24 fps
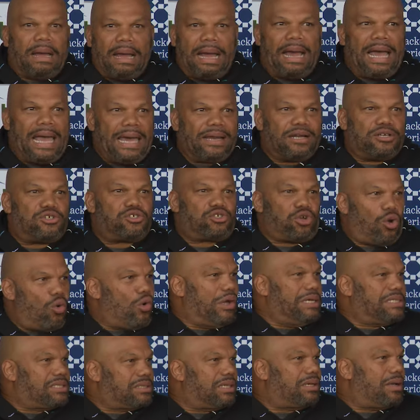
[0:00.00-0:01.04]
I had a
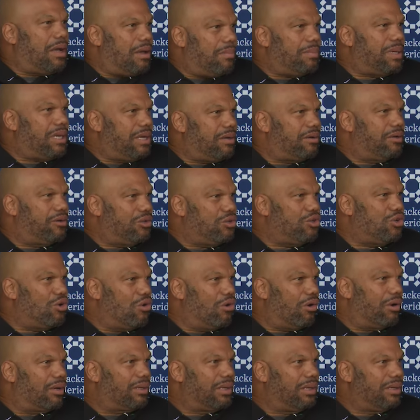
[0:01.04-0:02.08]
choice to come here to New
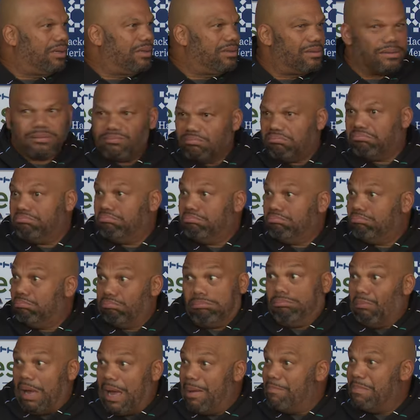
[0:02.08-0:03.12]
York.
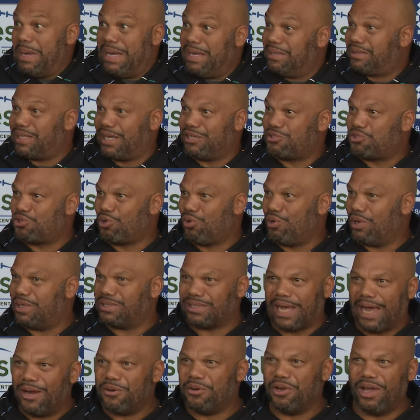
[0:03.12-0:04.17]
I made that choice.
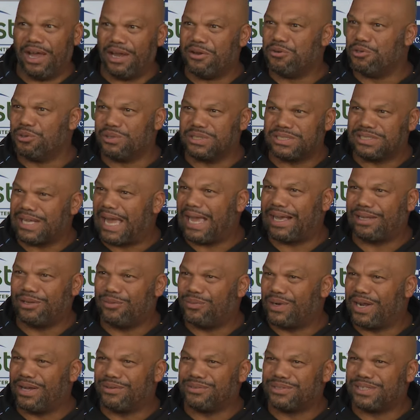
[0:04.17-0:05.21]
I knew exactly
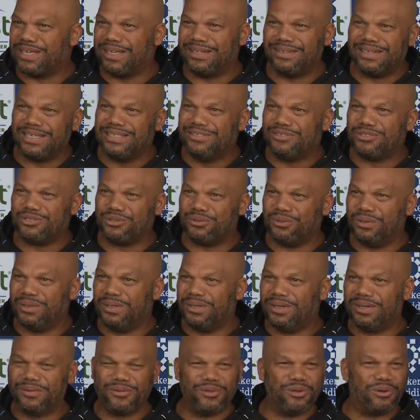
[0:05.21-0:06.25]
what I was getting into.
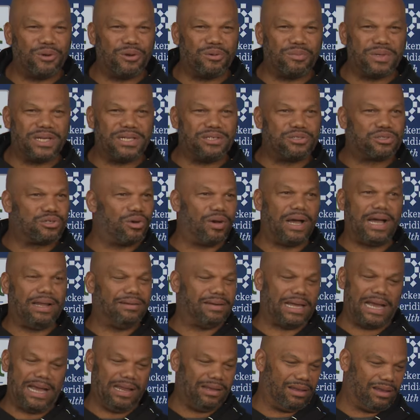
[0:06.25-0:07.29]
You know what I mean? So
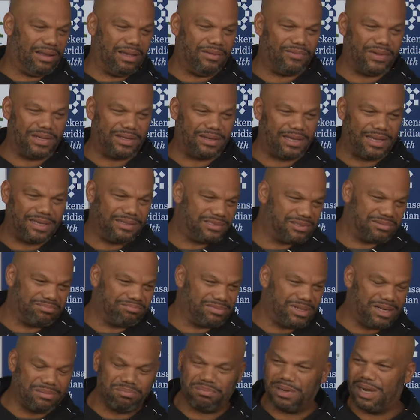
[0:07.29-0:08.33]
I love it. It
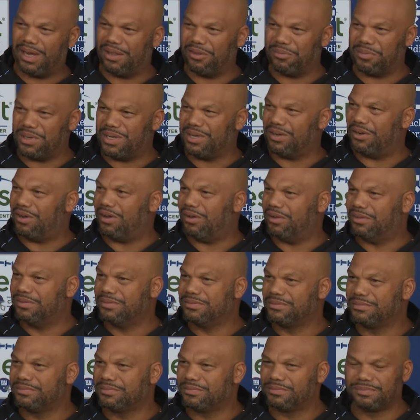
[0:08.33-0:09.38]
doesn't bother me at all.
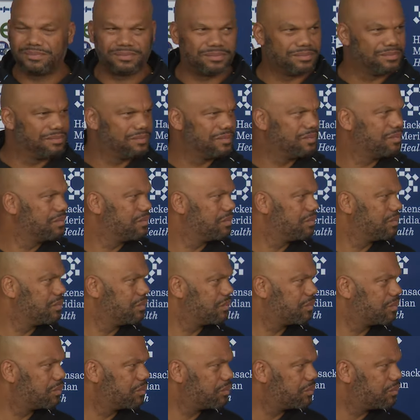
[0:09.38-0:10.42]
How
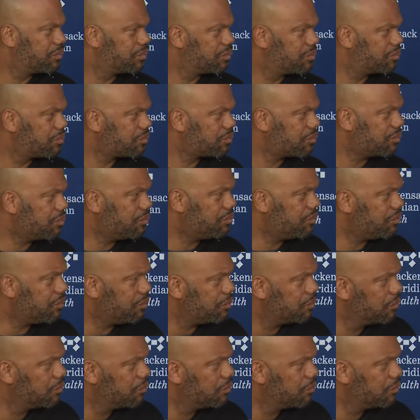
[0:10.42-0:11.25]
does the decision